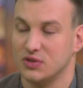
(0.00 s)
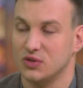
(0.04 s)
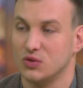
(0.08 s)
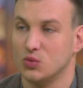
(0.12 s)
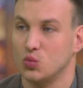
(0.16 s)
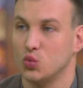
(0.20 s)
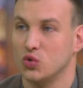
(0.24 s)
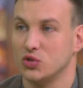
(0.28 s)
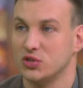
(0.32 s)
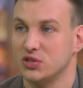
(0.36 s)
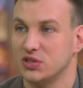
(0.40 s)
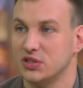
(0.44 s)

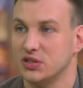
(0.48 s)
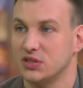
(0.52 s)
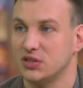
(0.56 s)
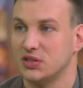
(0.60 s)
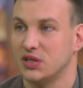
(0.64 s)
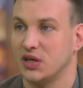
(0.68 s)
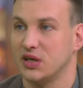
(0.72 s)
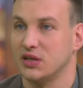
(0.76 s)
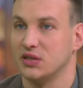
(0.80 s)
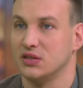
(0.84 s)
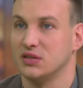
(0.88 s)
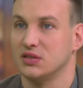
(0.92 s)

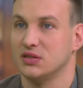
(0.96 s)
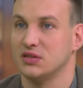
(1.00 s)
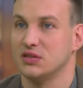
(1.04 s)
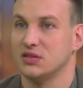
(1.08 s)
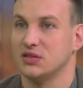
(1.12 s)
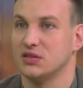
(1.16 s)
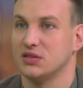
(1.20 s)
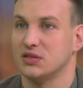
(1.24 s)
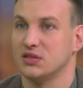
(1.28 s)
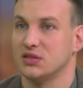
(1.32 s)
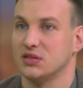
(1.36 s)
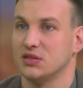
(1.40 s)
wounded
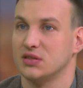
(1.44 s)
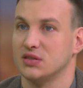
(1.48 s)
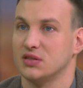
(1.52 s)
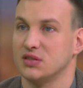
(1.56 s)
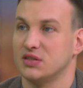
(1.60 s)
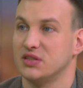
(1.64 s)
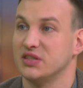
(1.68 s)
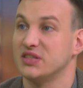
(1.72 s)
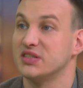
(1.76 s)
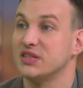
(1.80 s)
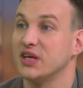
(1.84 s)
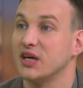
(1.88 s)
and
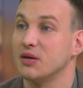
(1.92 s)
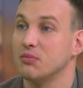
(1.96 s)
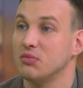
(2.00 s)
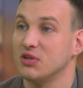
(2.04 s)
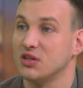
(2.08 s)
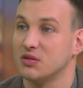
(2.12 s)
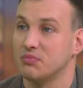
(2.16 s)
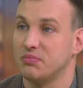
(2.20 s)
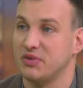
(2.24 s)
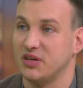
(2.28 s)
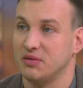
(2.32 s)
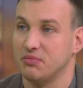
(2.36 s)

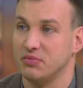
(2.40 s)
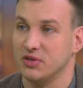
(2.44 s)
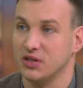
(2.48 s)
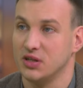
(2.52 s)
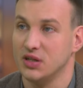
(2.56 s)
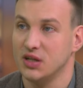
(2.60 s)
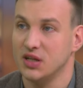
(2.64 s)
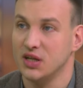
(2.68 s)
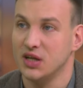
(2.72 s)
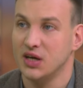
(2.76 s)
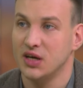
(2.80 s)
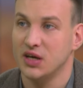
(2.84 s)
disabled people.